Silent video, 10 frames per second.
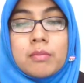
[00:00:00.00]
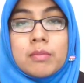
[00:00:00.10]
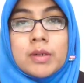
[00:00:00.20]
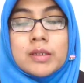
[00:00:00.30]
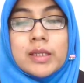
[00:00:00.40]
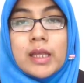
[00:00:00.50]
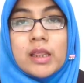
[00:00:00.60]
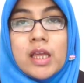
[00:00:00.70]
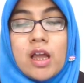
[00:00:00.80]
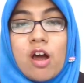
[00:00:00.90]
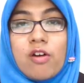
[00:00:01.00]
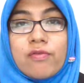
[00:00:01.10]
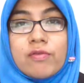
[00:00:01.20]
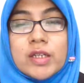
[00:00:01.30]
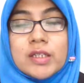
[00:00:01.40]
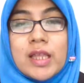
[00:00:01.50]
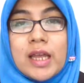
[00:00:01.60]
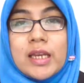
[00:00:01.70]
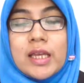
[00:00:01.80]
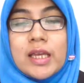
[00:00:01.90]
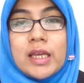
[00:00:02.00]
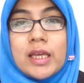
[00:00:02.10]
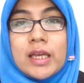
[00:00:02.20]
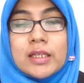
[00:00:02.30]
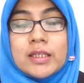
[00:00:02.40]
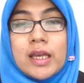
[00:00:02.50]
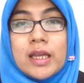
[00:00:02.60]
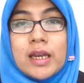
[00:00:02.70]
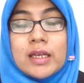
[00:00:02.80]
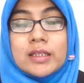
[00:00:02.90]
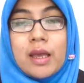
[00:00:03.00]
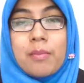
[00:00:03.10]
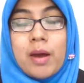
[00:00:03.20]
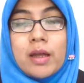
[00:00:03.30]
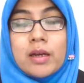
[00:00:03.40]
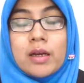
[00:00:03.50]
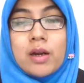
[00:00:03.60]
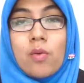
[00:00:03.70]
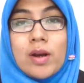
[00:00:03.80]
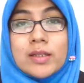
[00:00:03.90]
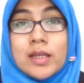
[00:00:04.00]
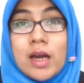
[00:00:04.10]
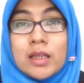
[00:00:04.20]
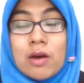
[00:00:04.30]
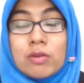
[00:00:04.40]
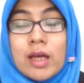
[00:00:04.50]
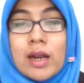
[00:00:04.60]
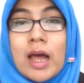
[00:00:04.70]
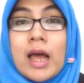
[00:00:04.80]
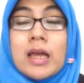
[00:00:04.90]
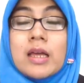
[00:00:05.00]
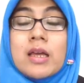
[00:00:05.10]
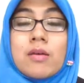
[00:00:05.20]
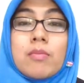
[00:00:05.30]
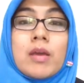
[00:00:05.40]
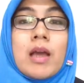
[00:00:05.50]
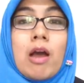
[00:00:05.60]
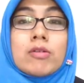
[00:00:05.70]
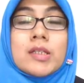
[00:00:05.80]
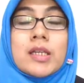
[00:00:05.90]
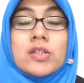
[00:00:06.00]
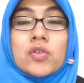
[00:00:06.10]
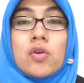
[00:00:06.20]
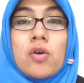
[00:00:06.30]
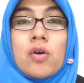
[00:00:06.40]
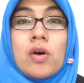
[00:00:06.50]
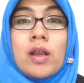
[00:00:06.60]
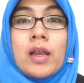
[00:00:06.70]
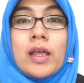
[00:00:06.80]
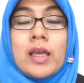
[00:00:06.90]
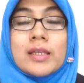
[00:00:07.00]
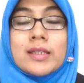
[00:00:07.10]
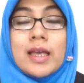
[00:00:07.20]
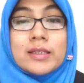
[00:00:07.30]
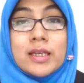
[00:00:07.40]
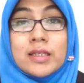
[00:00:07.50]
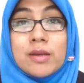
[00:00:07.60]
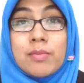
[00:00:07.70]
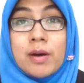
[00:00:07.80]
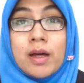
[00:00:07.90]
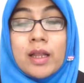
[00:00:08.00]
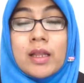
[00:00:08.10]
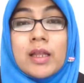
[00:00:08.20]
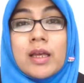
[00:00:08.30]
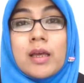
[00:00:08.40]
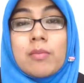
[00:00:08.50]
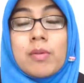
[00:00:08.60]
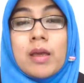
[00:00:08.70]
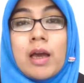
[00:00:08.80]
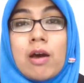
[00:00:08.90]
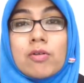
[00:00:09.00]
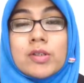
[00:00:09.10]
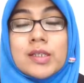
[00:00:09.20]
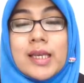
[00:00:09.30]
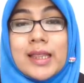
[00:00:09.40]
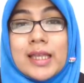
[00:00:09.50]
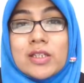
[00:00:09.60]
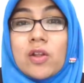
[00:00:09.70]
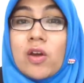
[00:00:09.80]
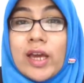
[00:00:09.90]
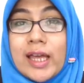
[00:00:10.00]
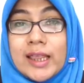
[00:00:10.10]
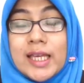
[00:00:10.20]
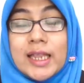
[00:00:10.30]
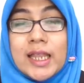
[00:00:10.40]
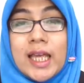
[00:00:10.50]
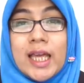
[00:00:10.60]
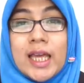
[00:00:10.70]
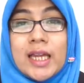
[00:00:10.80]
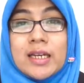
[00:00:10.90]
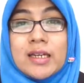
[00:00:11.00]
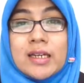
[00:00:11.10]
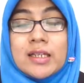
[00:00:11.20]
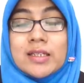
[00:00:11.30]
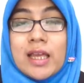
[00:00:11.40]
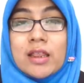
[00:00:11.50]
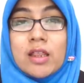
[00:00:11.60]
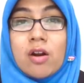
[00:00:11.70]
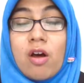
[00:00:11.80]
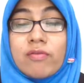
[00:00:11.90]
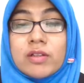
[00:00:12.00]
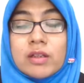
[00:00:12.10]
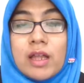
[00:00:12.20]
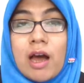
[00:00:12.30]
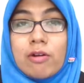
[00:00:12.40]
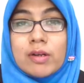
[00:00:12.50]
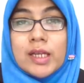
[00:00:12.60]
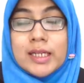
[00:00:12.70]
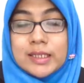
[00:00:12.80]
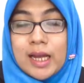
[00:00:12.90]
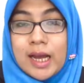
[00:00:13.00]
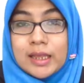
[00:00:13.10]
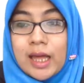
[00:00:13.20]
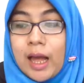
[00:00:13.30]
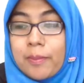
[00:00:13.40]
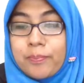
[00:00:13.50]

the setting of the study is in SMA Negeri 1 Sangatta Utara because this school is accessible because it is located in the center of the town in Sangatta.